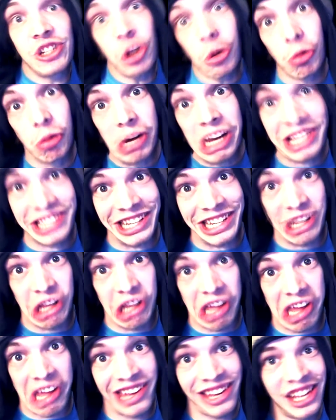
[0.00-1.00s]

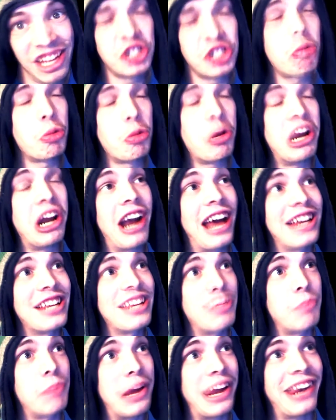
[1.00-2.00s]
recently, Twitter has
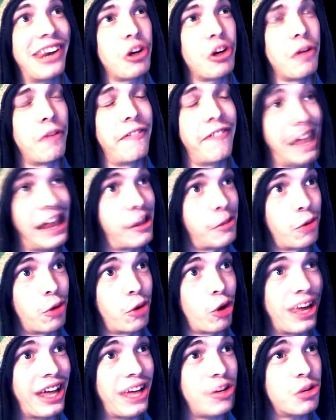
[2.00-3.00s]
made it available
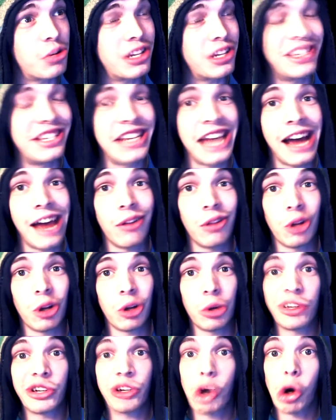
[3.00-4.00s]
that you can download
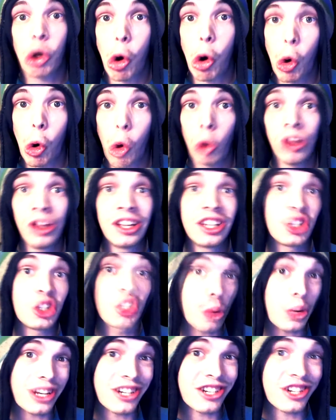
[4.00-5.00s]
your whole
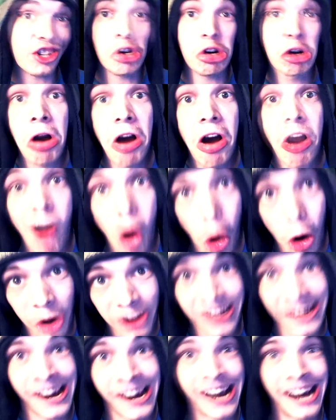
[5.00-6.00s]
Twitter
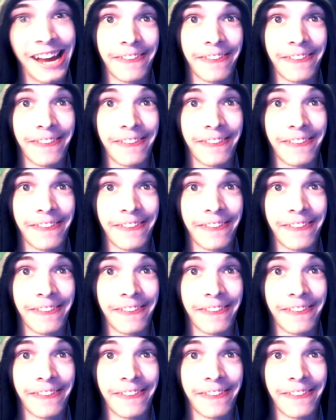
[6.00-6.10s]
archive.